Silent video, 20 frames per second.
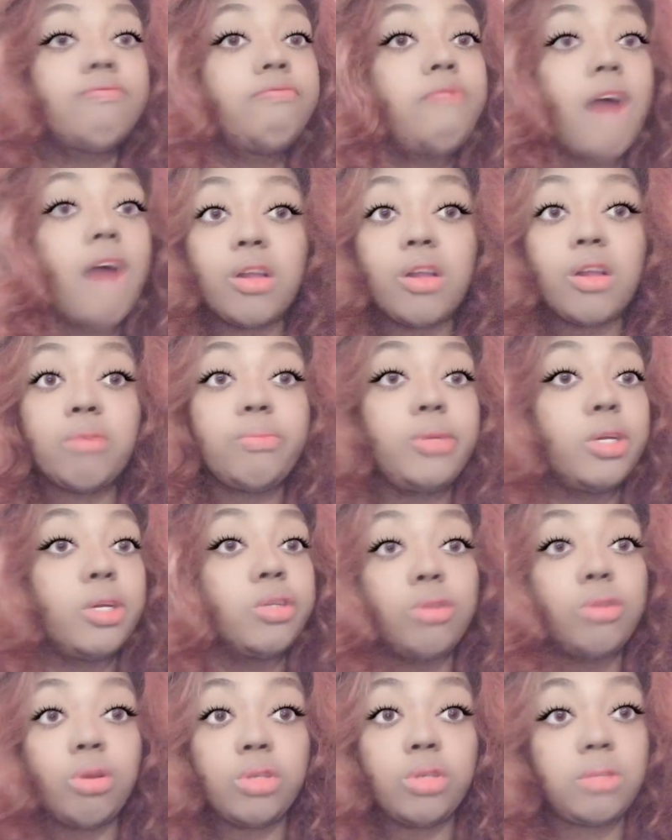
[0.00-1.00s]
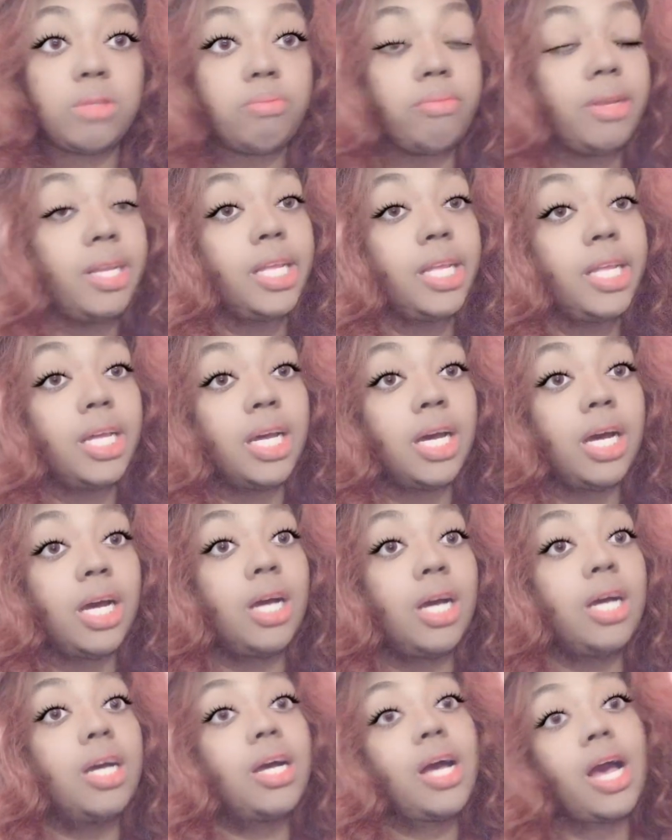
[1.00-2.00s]
follow me on social
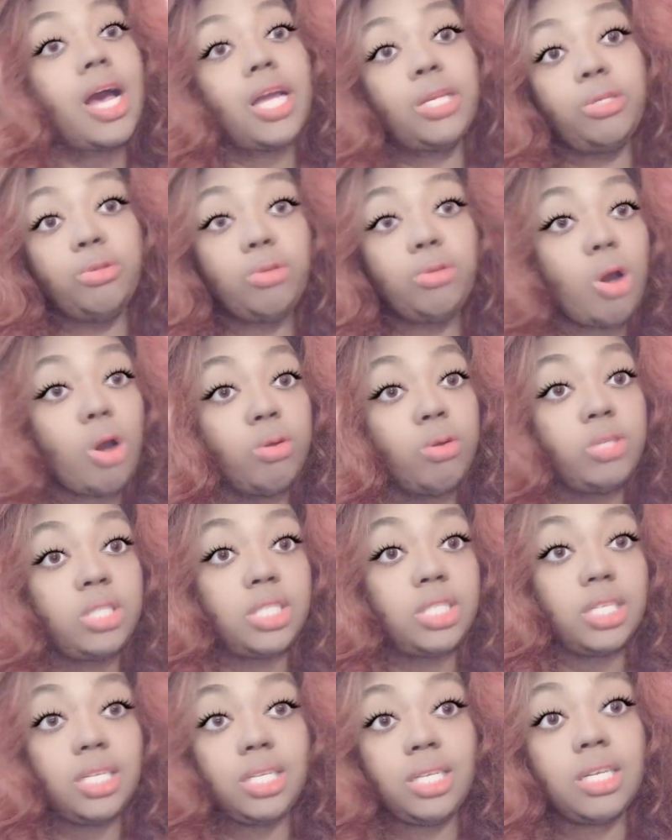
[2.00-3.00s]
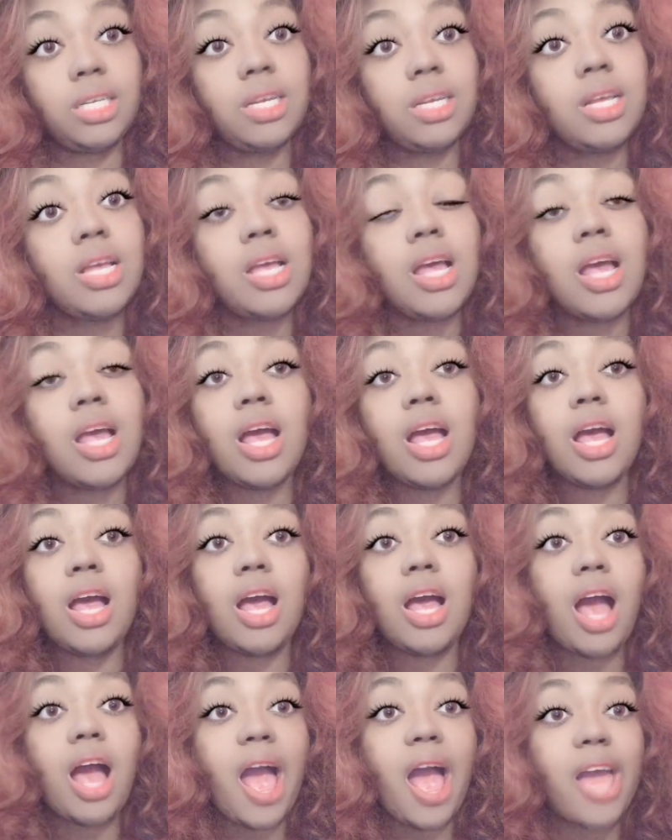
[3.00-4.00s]
media. I do coaching.
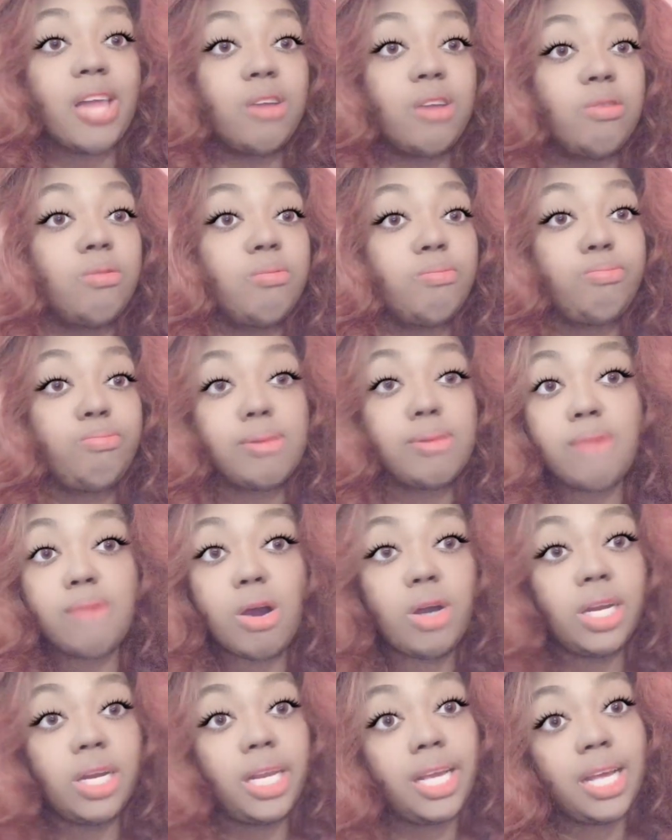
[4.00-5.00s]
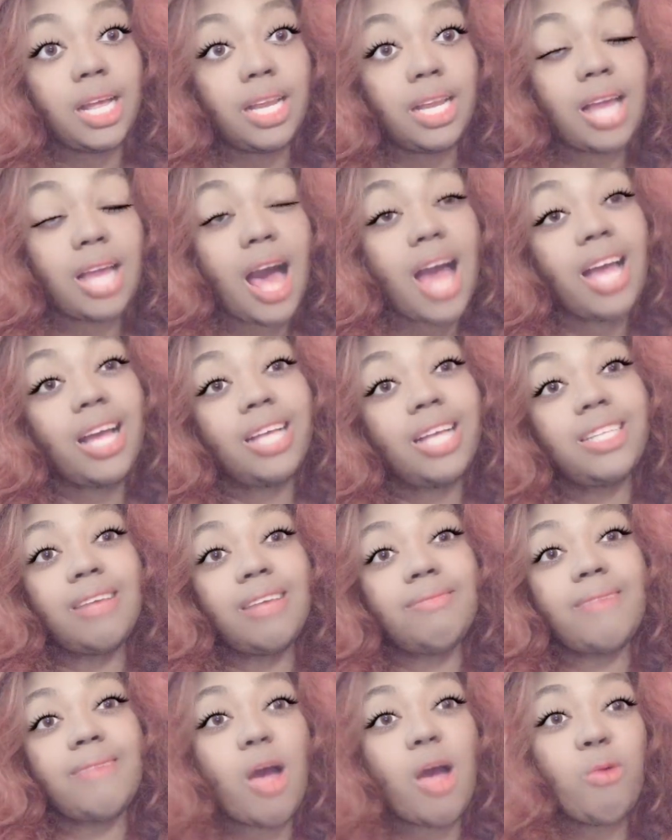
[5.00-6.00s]
I don't promote it a lot because
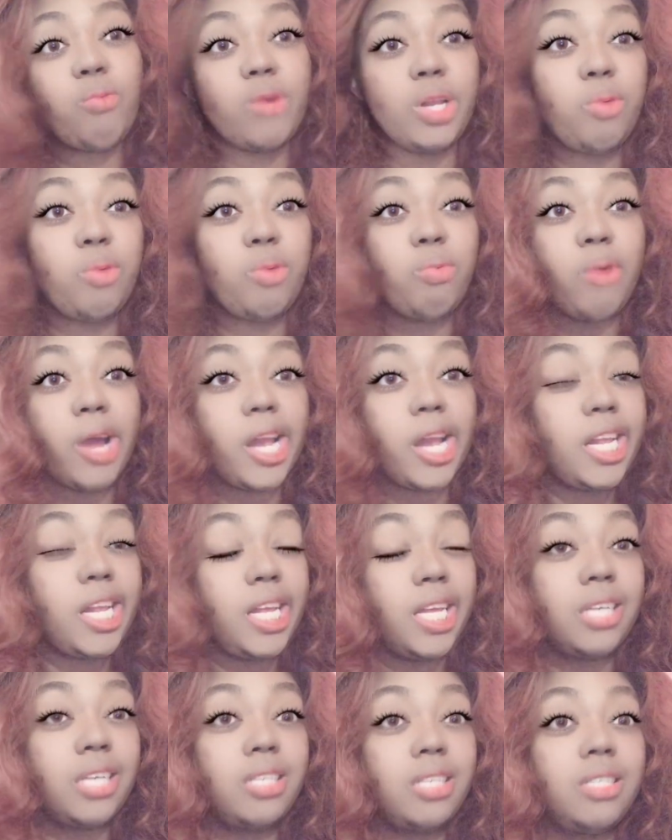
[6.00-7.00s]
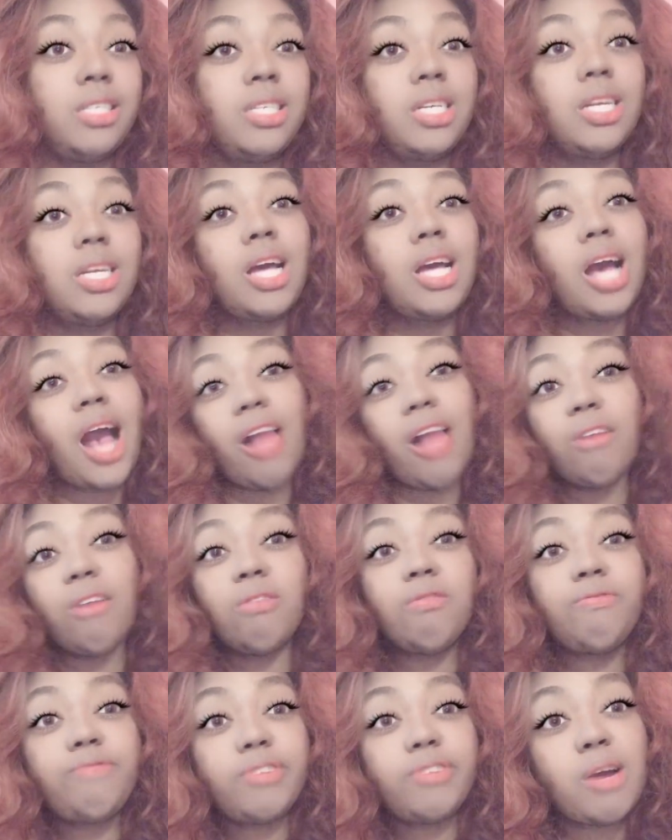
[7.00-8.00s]
I'm not really ready. I
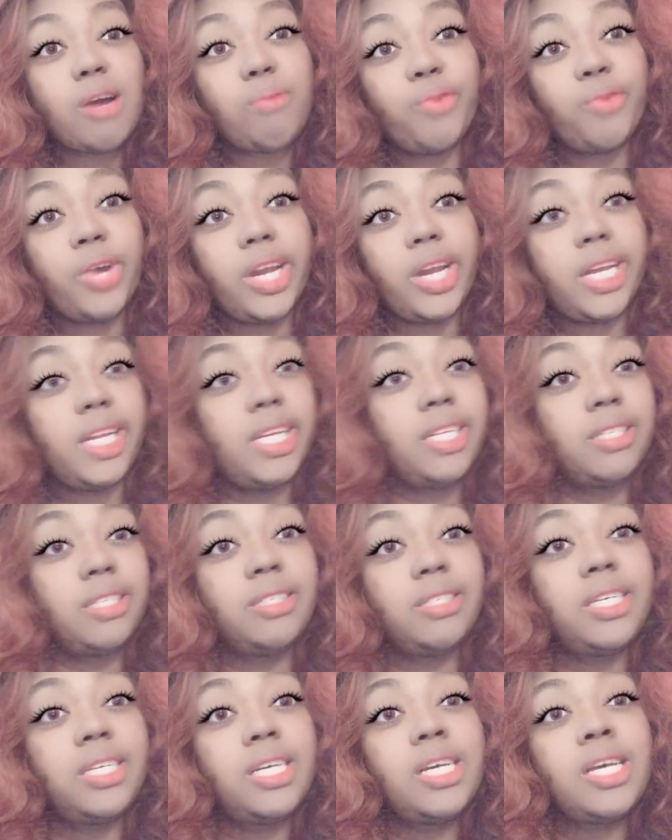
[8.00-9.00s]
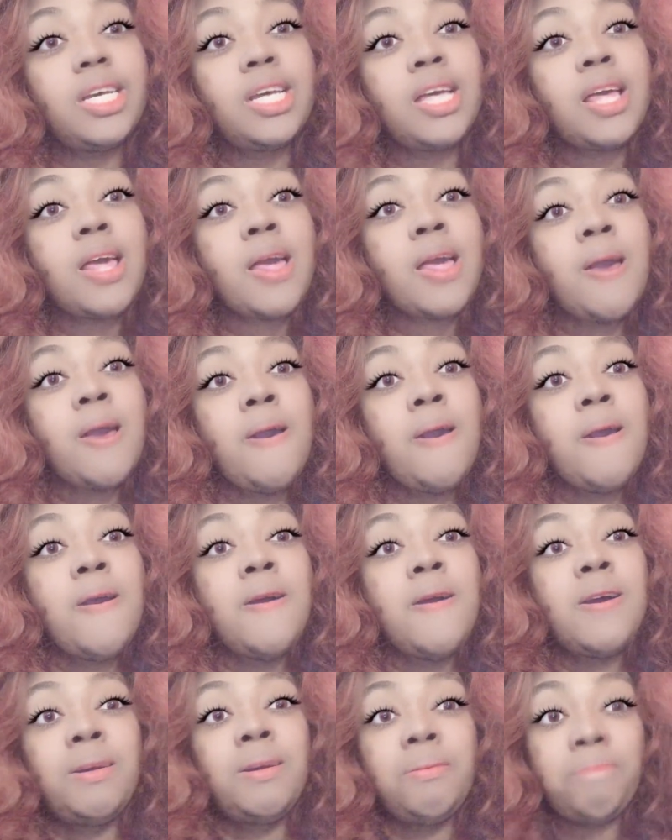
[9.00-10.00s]
don't feel I'm ready.
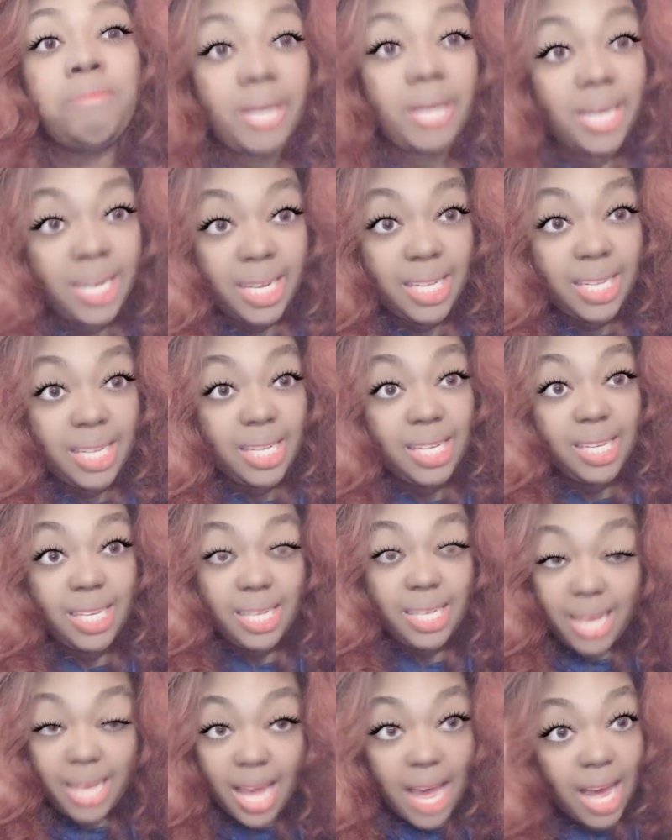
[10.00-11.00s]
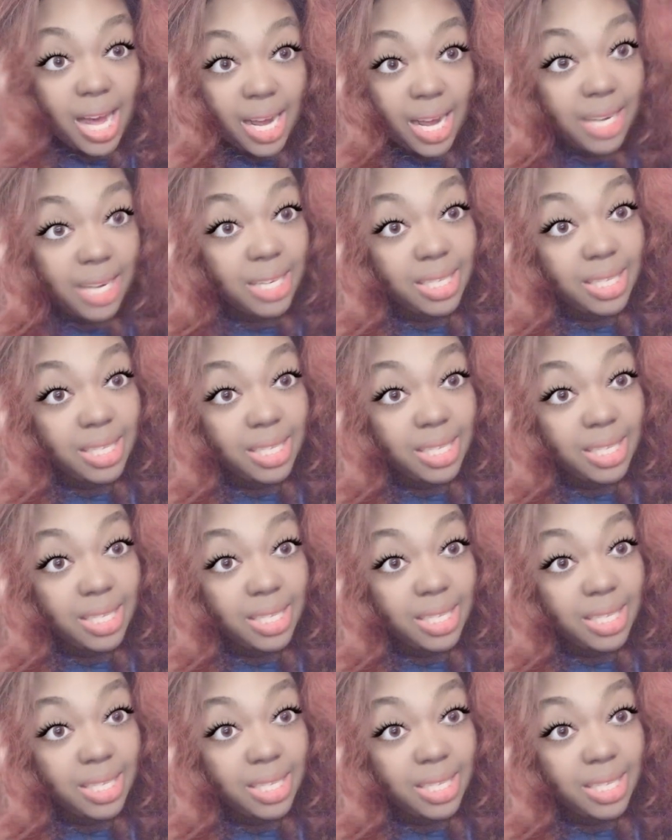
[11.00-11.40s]
But yeah,